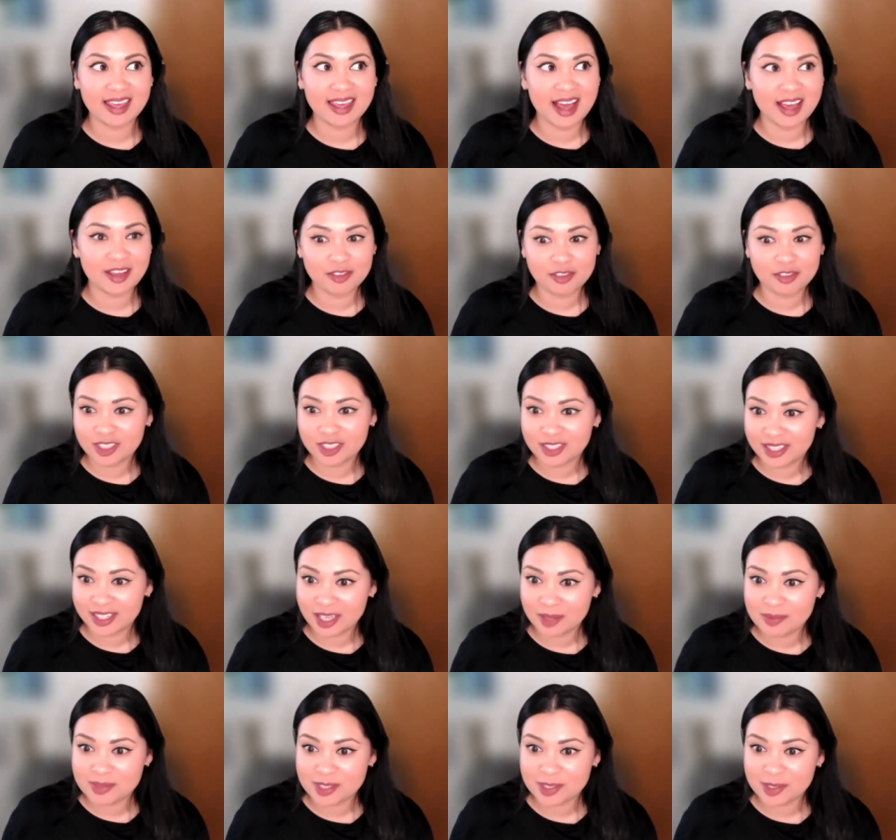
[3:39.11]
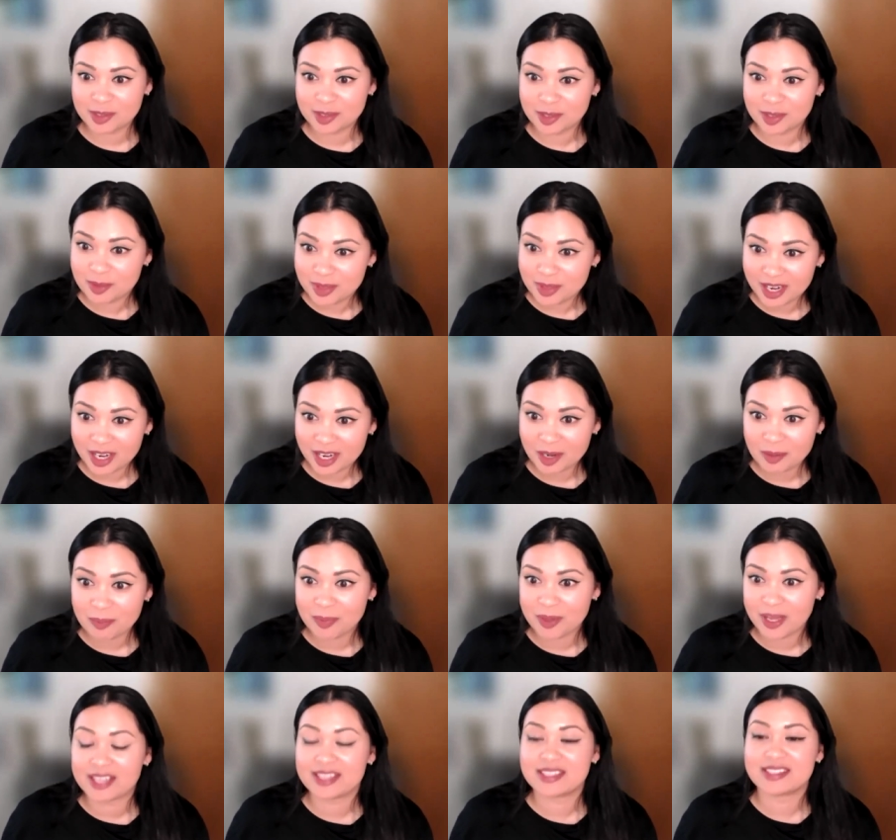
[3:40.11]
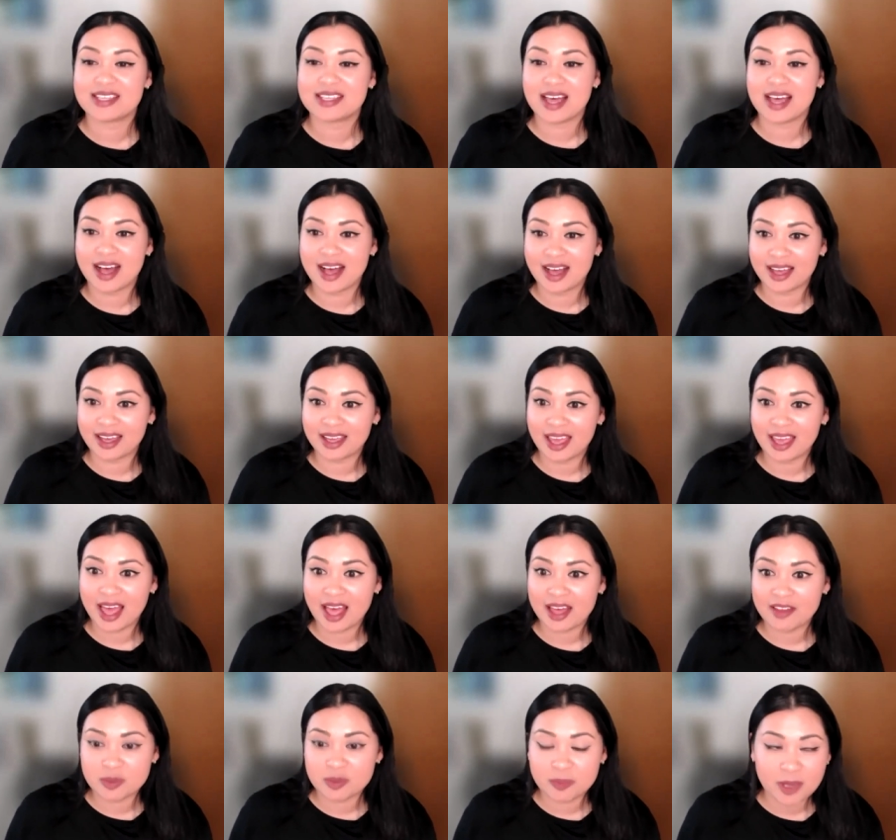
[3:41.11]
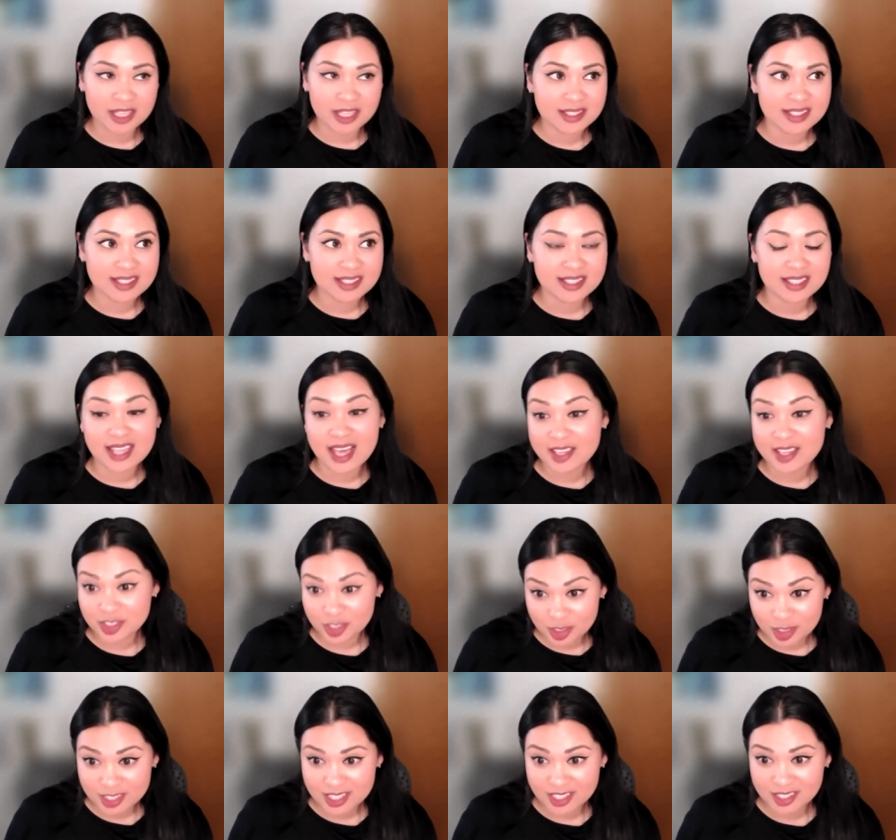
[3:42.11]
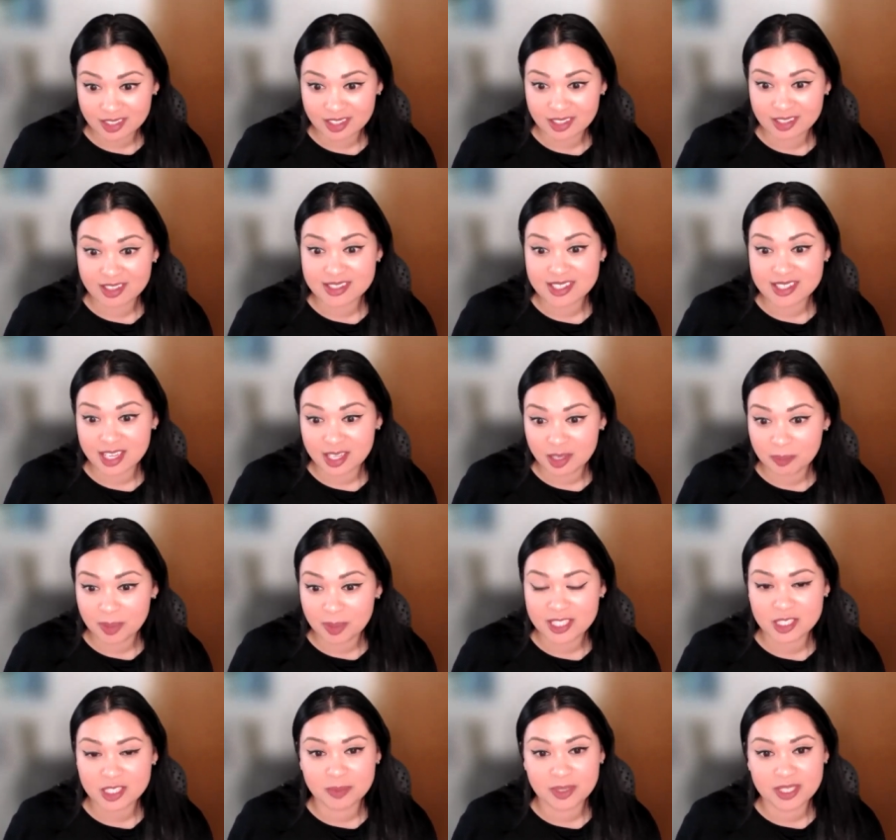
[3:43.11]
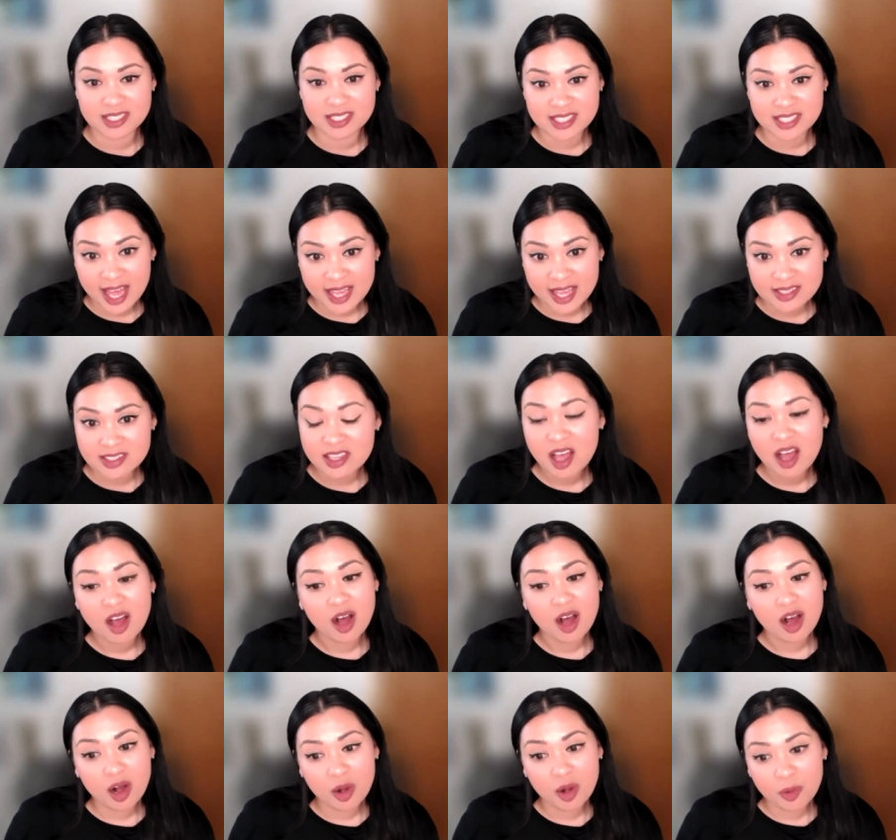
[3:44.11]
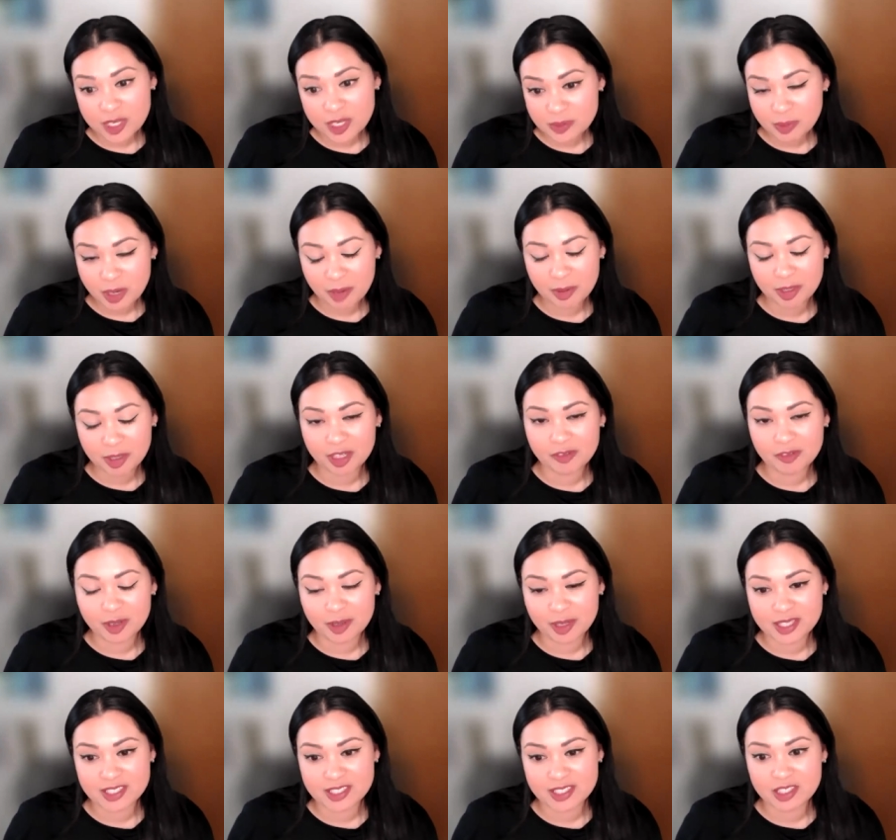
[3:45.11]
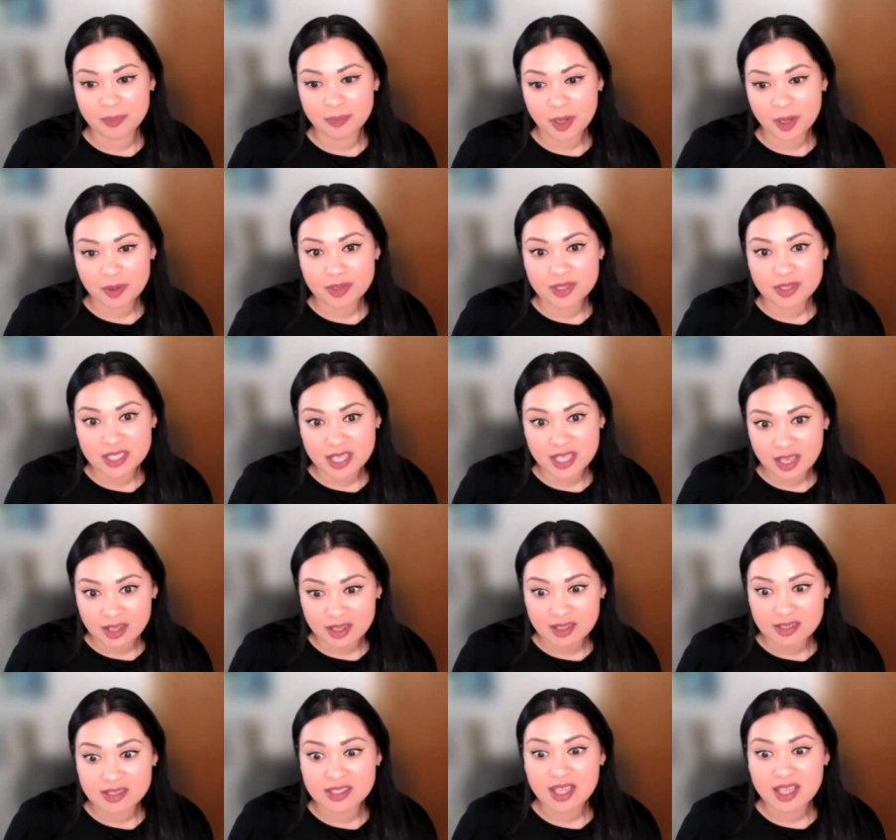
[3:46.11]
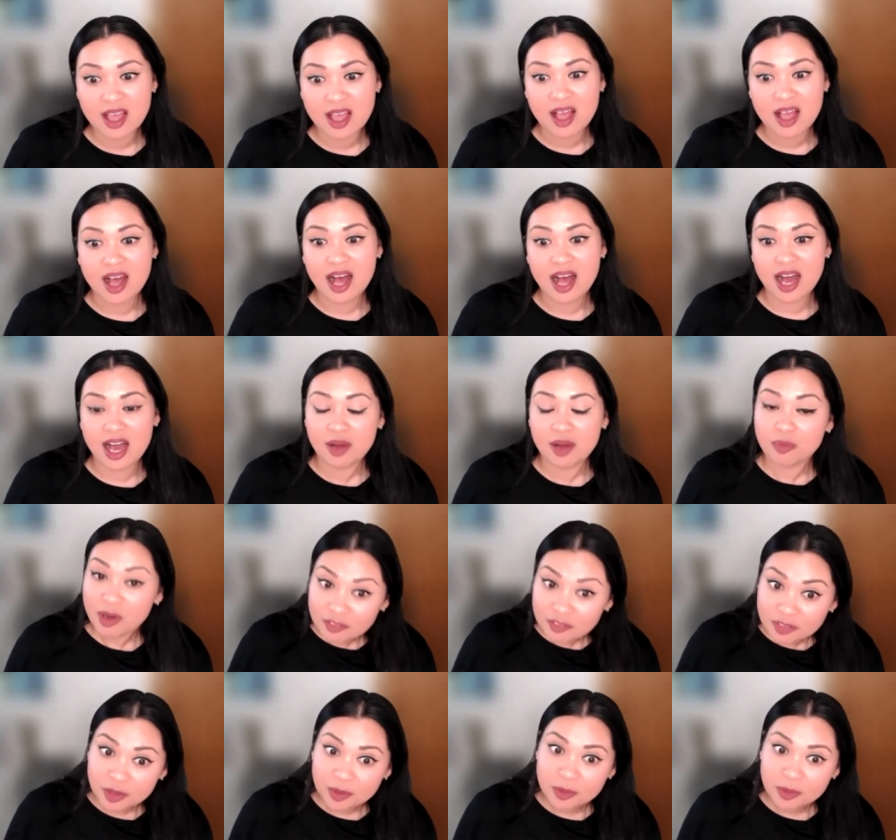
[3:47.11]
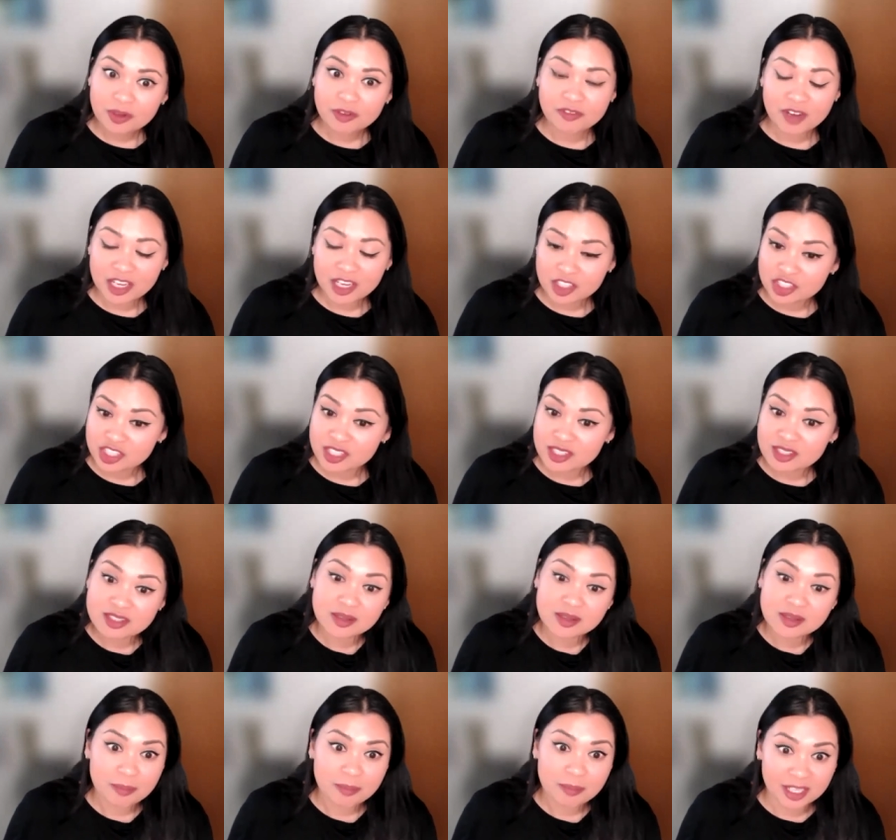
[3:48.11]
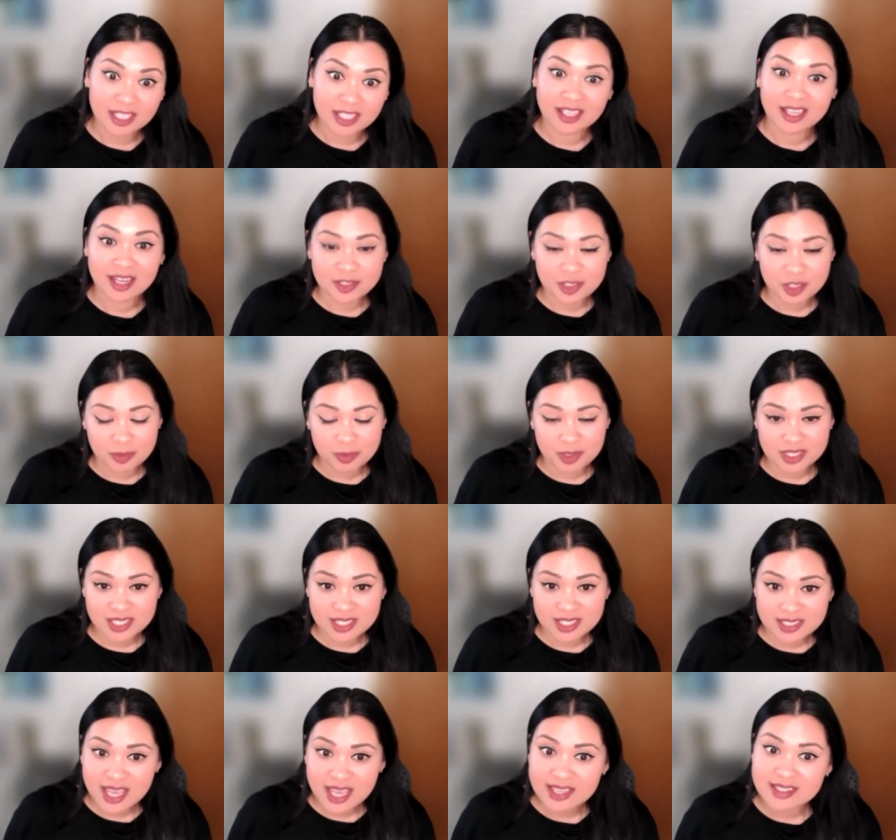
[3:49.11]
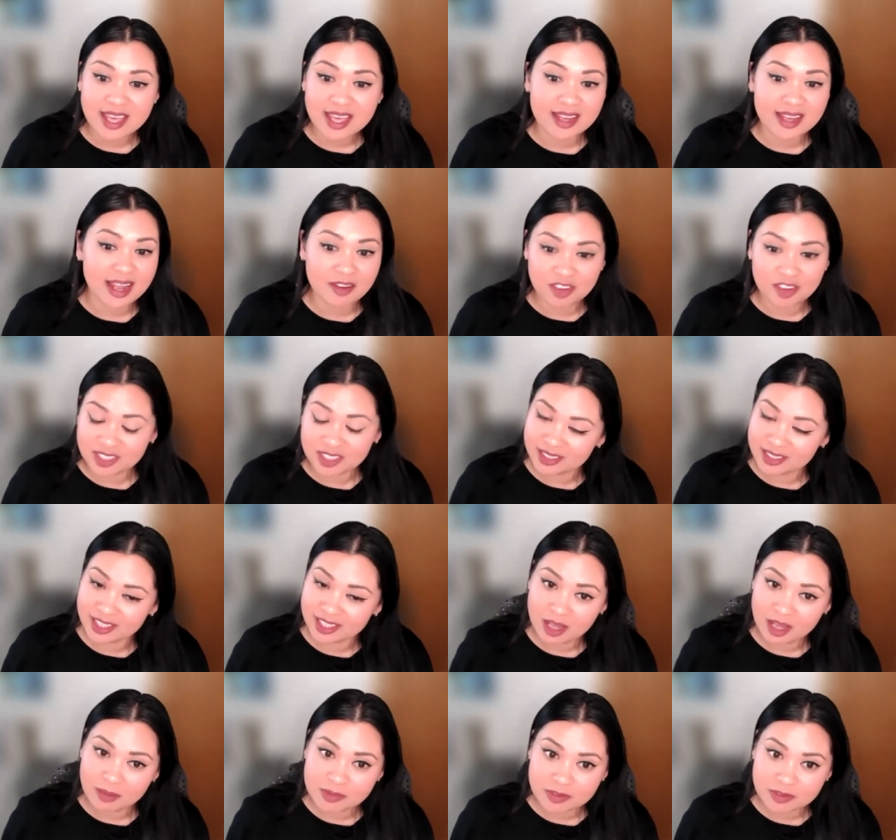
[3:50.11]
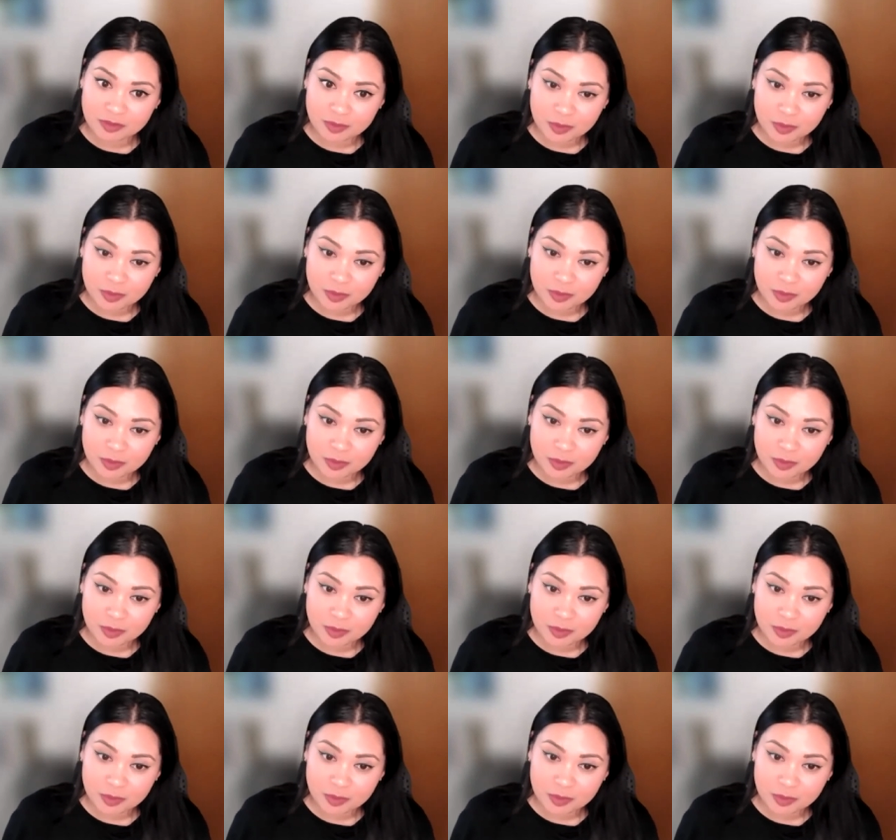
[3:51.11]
I feel like I'm still new there, but I have spent the last 13 years in B2B SaaS, always primarily focused in the post-sales revenue functions, meaning customer success and everything that comes